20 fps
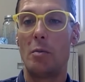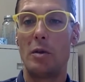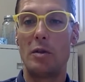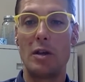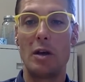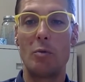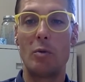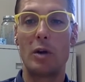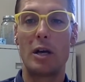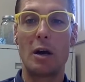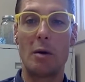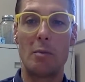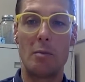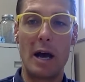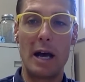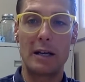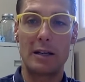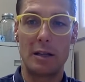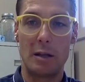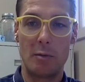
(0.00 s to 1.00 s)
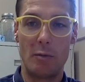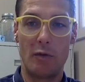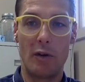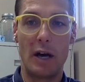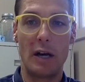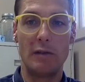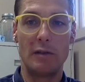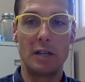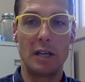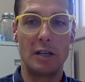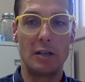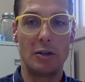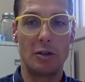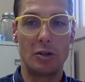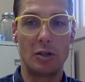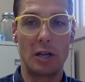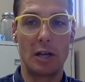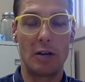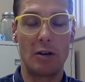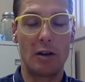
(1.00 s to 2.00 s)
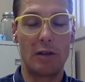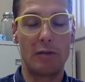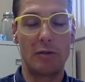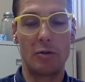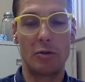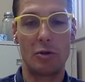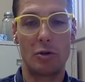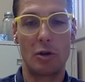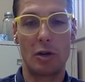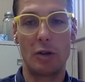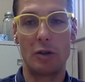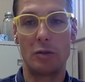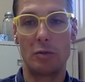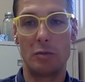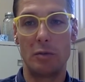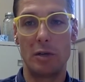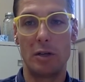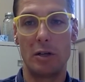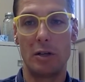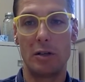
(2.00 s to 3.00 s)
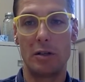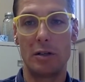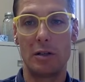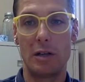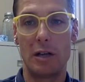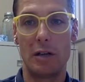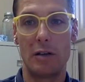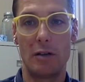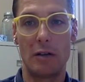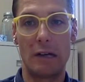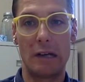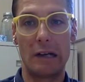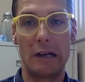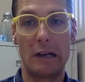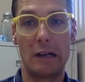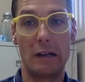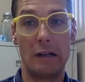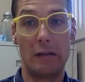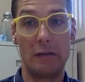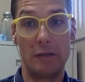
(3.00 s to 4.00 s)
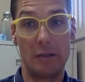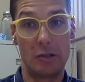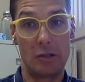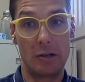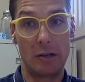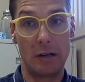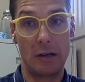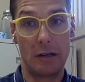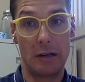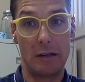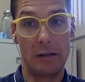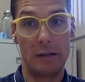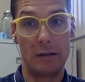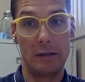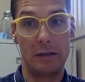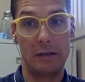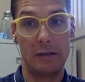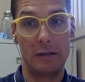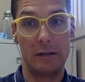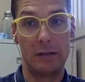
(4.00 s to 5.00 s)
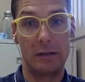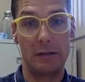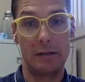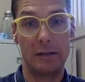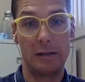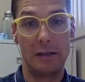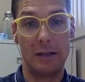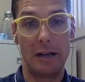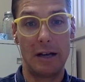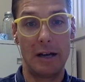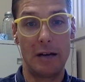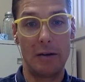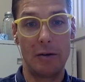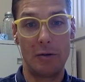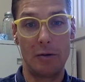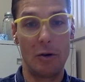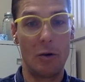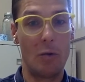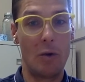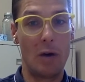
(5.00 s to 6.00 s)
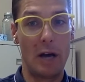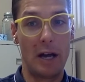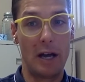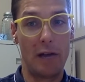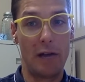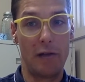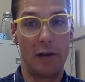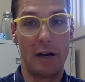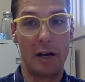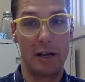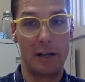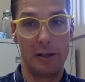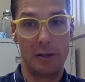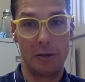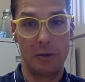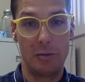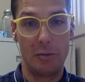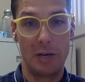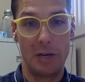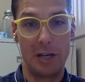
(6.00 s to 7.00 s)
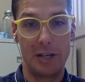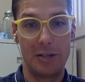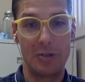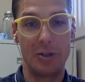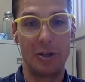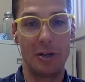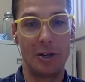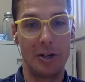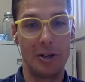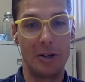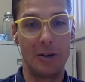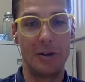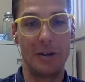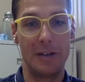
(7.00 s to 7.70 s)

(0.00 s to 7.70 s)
Yeah. But then we come back to them 5-10 years later after the trail's built, and they're like, I love this trail. I don't know why I fought it so much,